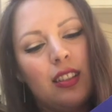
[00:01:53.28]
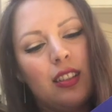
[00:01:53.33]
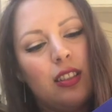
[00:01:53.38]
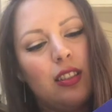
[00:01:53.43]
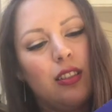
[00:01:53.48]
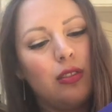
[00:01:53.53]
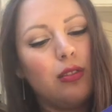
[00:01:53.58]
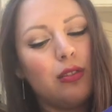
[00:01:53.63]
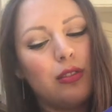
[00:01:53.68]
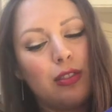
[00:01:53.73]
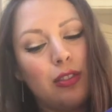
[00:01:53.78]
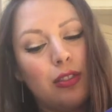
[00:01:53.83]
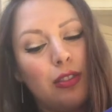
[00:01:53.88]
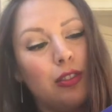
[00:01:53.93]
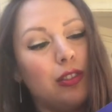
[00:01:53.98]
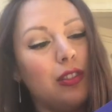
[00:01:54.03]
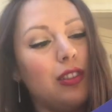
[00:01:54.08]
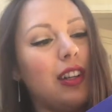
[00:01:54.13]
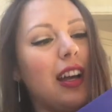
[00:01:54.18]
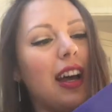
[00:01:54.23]

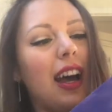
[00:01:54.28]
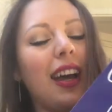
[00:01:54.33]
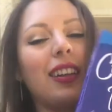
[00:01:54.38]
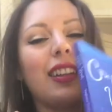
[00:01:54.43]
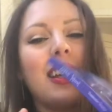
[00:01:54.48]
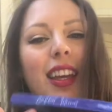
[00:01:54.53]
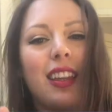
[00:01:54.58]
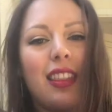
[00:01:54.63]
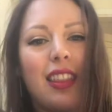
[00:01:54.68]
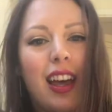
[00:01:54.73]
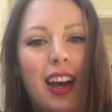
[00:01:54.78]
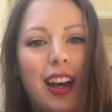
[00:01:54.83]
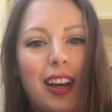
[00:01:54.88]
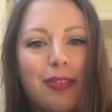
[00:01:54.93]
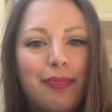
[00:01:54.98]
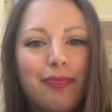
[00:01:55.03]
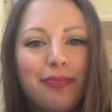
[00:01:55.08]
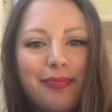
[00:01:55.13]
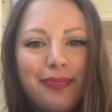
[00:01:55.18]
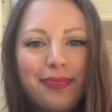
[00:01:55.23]
Ooh, I like that.
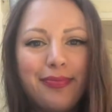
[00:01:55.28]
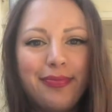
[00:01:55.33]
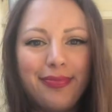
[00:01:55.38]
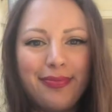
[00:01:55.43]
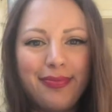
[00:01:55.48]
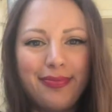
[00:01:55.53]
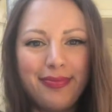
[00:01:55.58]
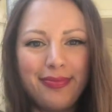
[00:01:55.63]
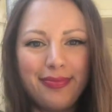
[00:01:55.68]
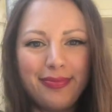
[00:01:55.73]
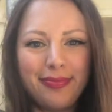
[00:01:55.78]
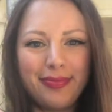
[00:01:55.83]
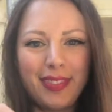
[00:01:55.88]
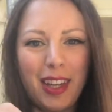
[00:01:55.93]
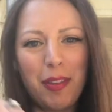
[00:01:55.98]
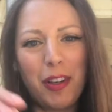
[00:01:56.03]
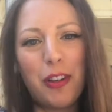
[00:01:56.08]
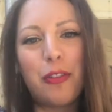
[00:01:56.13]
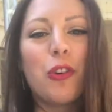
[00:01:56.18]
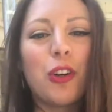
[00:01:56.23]
I
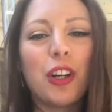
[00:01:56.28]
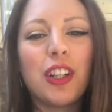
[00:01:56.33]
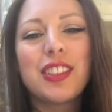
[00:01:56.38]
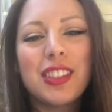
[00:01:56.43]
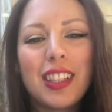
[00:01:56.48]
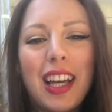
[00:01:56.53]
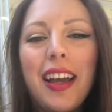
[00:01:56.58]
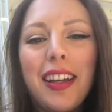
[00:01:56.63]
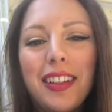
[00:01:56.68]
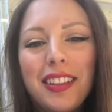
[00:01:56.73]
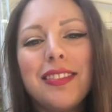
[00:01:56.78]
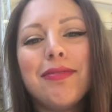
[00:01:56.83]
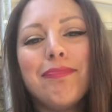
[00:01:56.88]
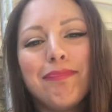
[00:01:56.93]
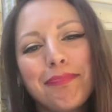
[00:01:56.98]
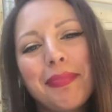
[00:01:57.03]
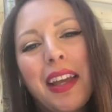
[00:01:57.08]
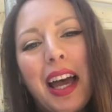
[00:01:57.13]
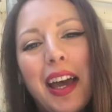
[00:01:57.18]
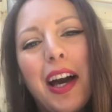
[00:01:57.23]
mean, of course, I
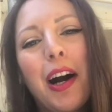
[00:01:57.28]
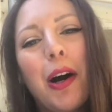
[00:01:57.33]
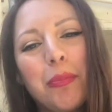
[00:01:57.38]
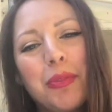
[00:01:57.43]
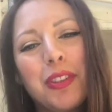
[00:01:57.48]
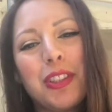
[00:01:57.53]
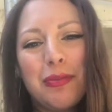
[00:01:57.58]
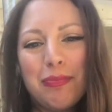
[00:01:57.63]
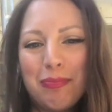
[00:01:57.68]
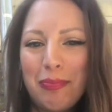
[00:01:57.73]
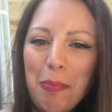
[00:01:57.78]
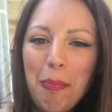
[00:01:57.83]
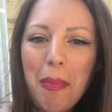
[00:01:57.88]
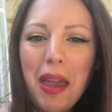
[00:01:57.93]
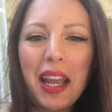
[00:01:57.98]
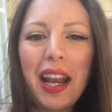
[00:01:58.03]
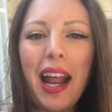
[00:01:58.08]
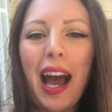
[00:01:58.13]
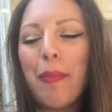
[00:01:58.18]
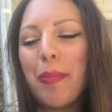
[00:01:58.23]
helped make
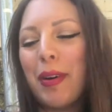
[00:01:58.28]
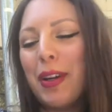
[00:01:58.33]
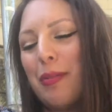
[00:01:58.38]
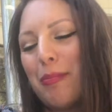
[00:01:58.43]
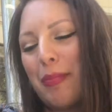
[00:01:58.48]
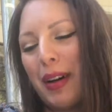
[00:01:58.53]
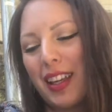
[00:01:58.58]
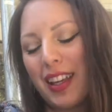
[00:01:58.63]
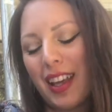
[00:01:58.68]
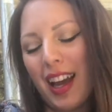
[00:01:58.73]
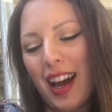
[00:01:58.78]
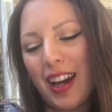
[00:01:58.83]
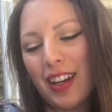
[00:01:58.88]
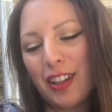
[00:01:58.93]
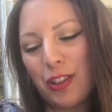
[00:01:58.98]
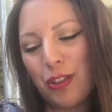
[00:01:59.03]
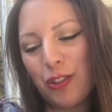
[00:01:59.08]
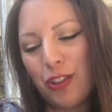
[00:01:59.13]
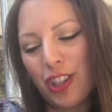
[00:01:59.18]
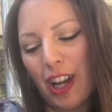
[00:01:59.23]
it happen, but yeah,
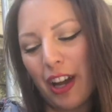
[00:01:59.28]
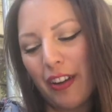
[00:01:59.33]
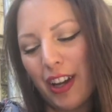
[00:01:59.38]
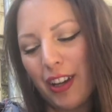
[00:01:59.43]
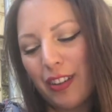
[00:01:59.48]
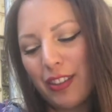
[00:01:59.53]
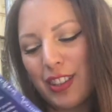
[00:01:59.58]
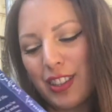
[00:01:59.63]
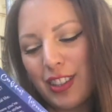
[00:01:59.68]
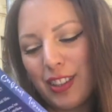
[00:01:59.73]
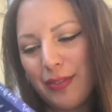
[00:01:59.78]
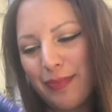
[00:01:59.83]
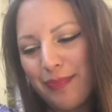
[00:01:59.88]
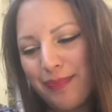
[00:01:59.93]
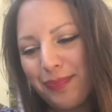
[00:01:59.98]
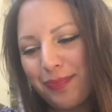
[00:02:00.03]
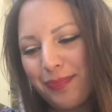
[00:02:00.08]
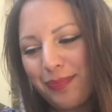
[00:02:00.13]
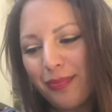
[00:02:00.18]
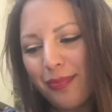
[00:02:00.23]
huge shout out to
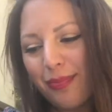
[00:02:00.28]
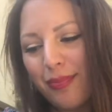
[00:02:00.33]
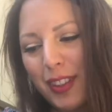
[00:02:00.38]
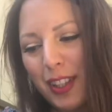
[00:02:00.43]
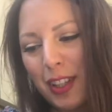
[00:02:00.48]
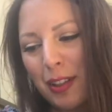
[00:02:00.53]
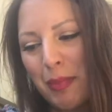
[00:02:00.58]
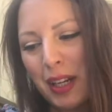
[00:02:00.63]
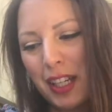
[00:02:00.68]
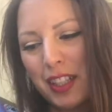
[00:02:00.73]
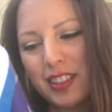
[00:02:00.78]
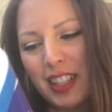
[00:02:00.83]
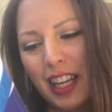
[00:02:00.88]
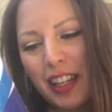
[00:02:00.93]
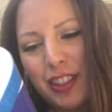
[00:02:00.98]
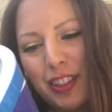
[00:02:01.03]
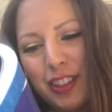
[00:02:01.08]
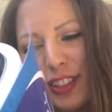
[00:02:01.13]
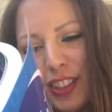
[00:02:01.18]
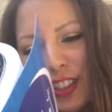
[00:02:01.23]
my
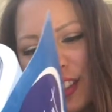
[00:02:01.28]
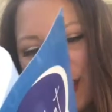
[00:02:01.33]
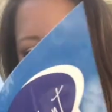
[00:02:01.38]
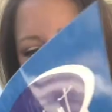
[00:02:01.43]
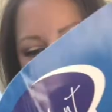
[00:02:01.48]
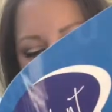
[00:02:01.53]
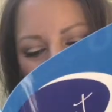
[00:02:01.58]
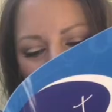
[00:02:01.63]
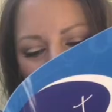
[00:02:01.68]
designers too.